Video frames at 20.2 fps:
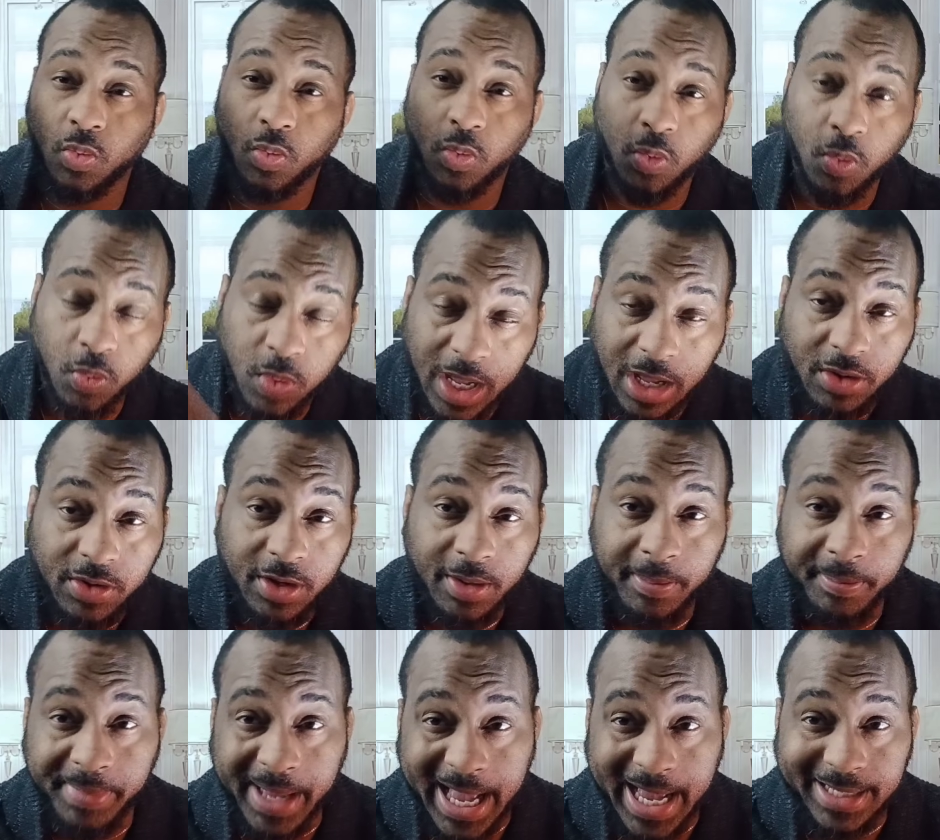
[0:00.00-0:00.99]

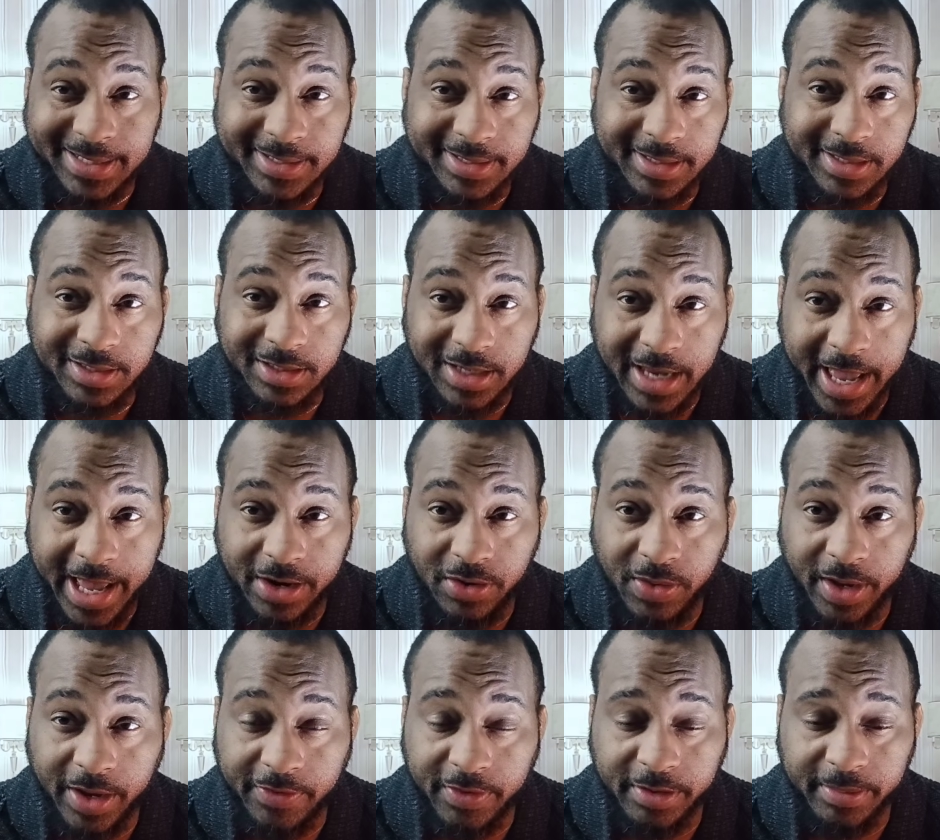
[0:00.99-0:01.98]
Welcome back to the
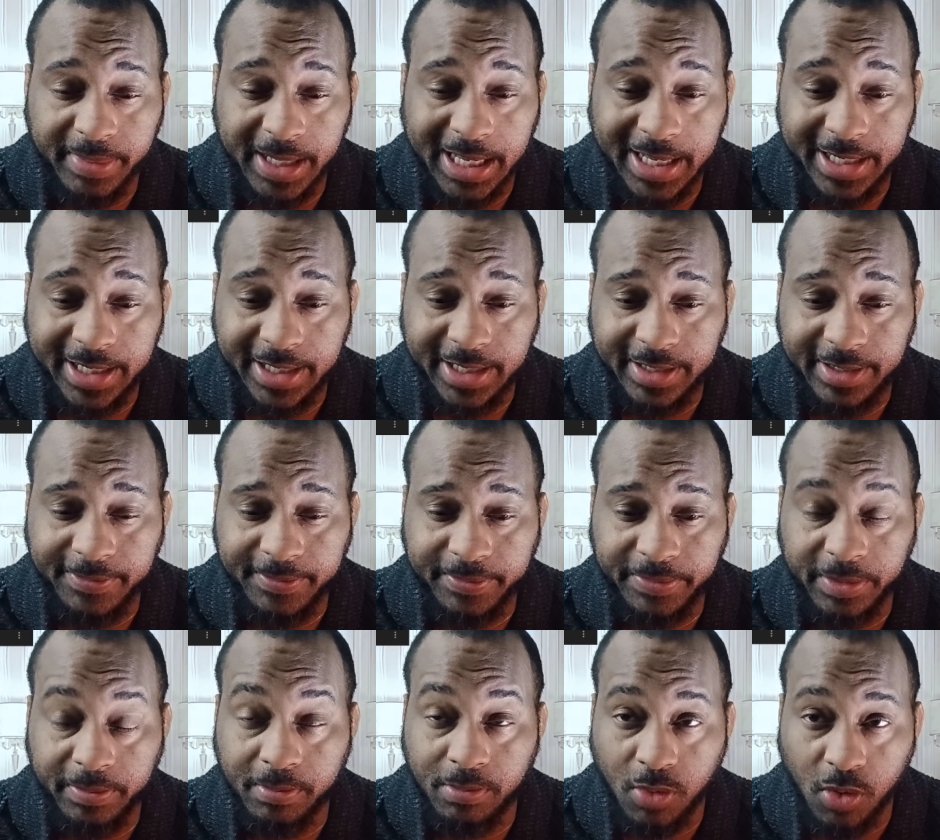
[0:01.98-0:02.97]
channel, everybody.
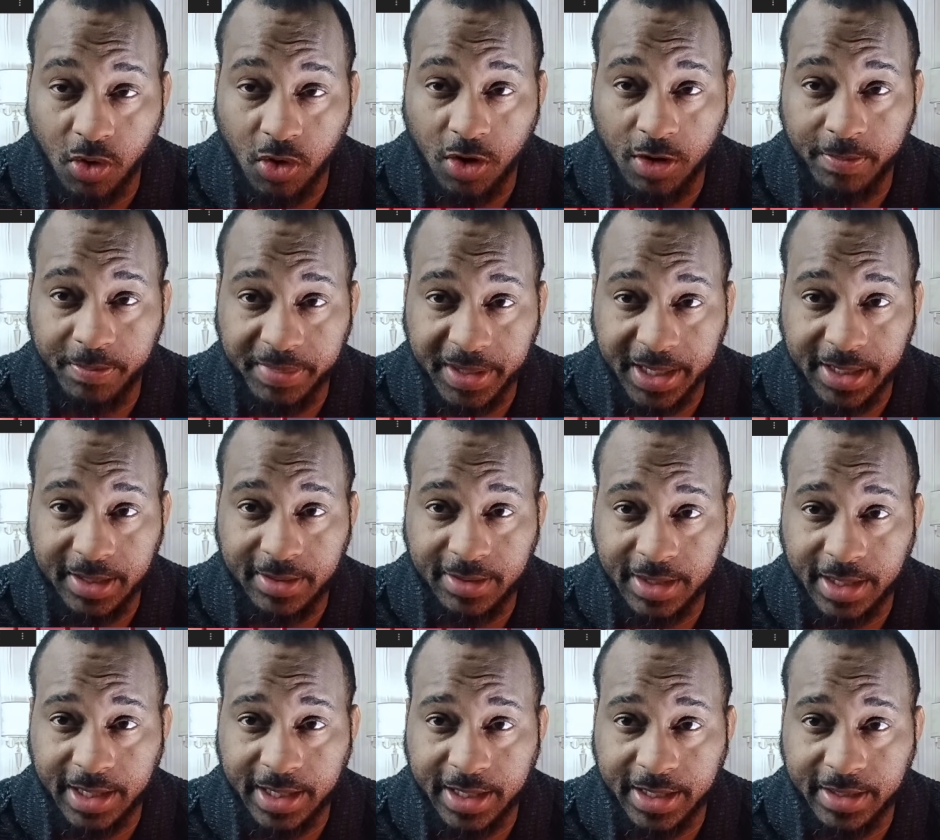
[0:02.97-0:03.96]
More big
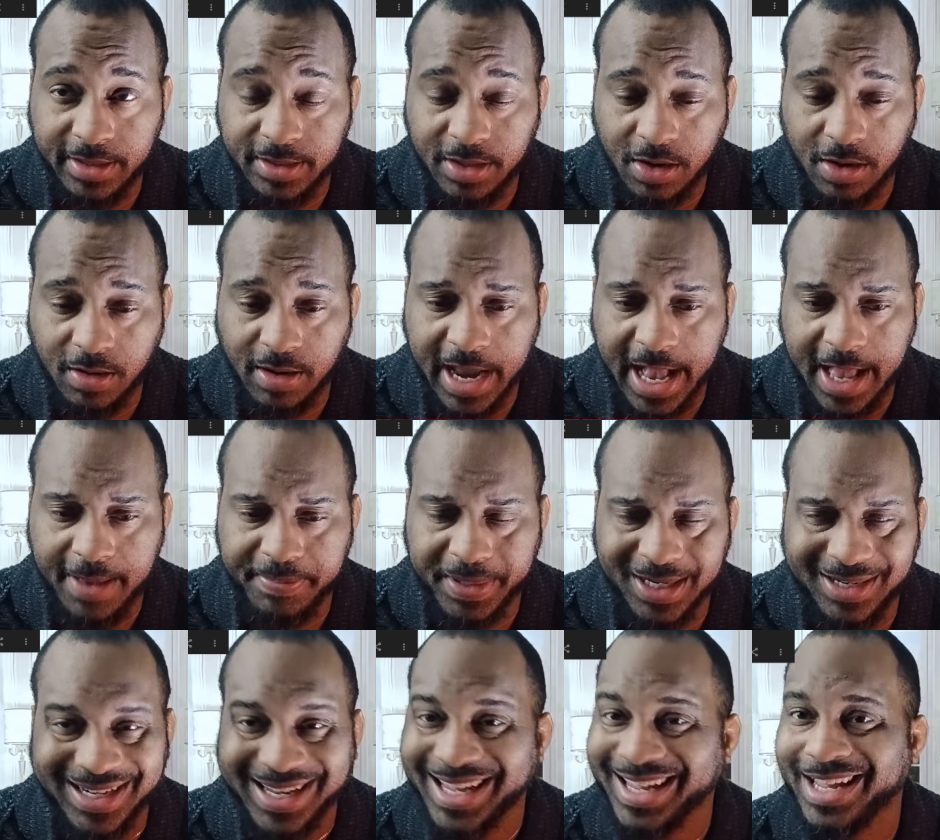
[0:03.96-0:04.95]
things are
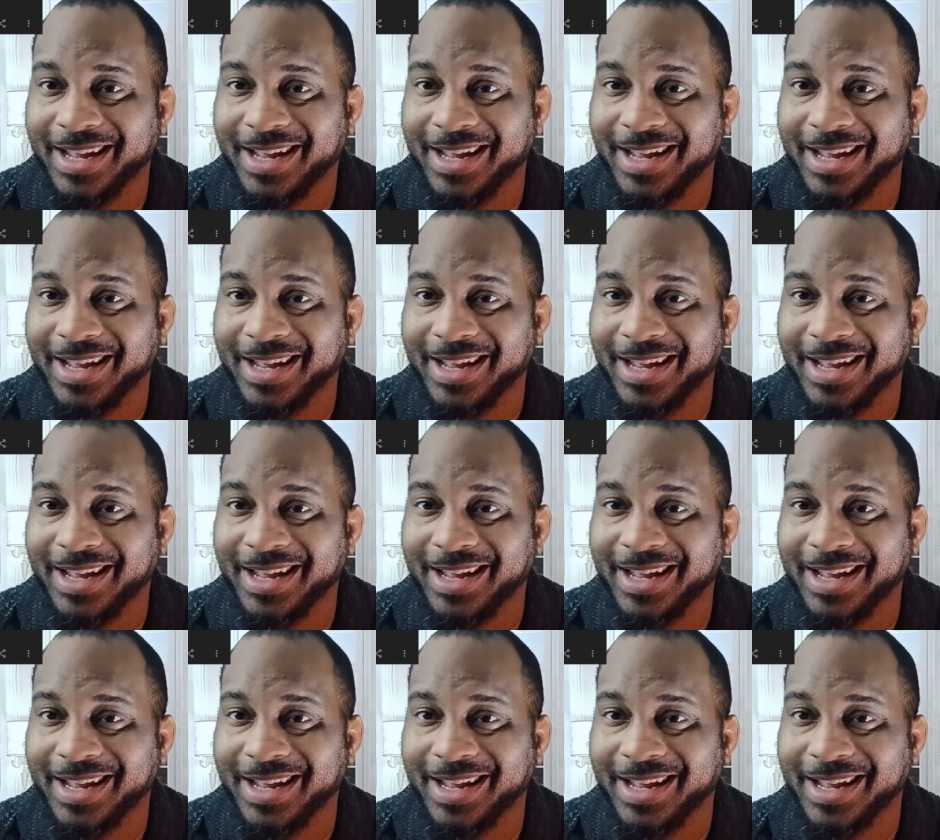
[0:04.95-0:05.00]
happening.